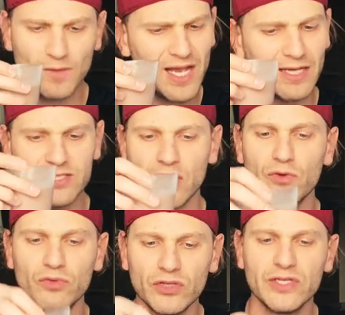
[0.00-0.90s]
Yeah, it's got
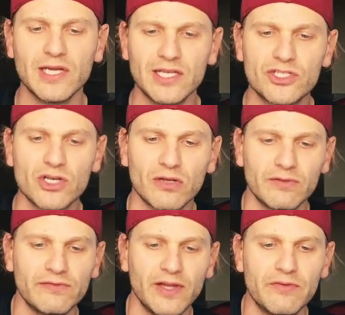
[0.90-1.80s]
a really nice
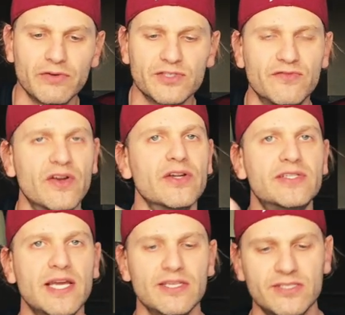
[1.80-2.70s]
chocolate flavor. It's very
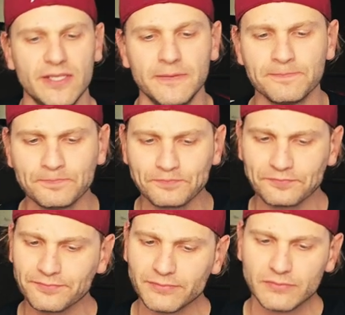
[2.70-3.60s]
tasty.
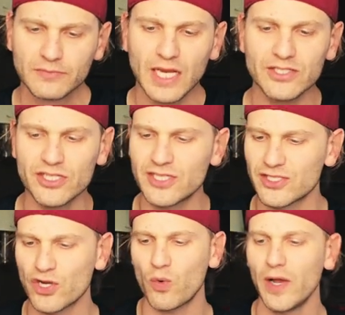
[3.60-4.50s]
It just
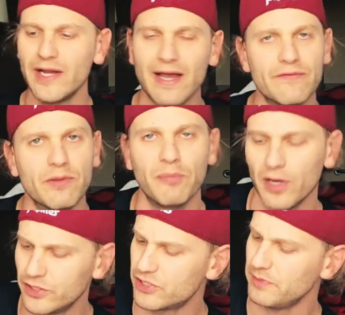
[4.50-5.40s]
doesn't quite have the
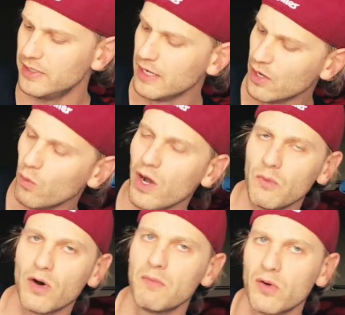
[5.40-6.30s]
punch. I mean,
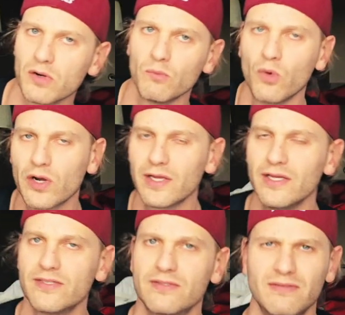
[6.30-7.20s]
Wawa more, more
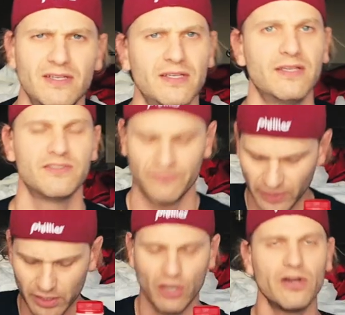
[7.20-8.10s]
is it's
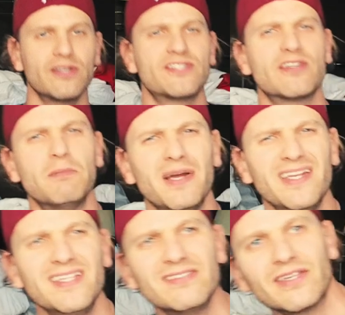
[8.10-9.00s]
fucking hard to sit on my
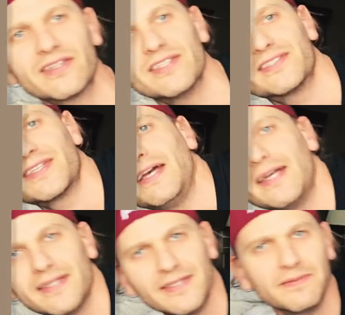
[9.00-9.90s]
knees like this.
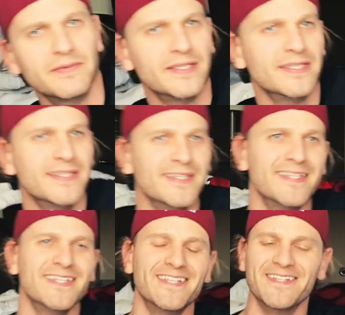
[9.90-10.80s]
God damn.
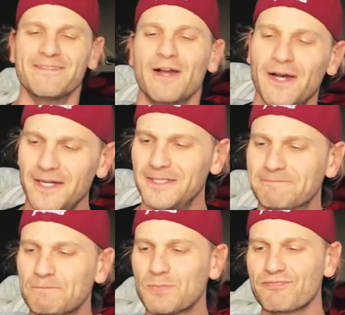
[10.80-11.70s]
Uh,
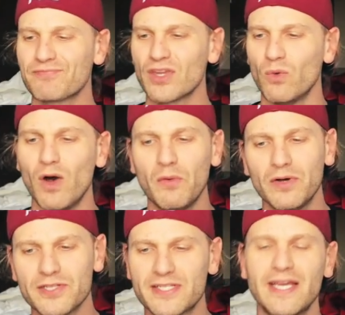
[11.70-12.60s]

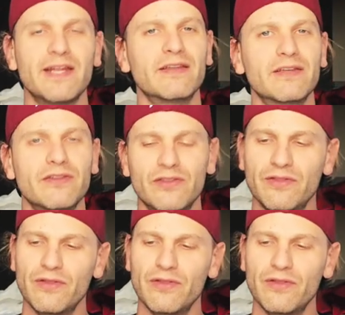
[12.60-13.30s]
Wawa is getting the,